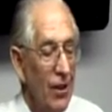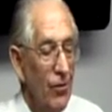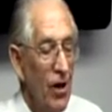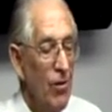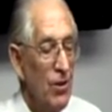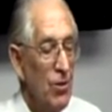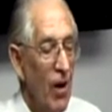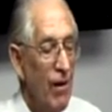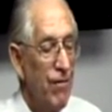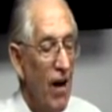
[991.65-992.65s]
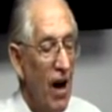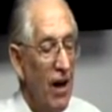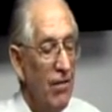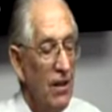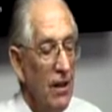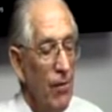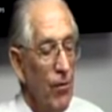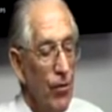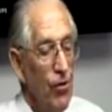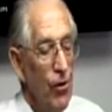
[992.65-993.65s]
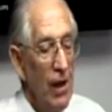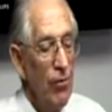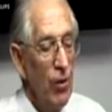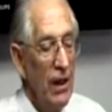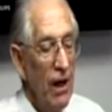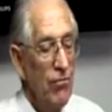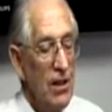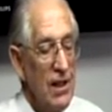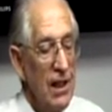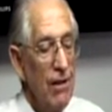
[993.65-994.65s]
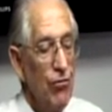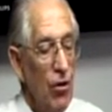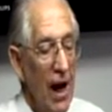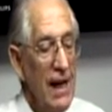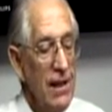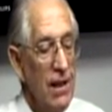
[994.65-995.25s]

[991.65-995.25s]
Romans 1:5, through him we have received grace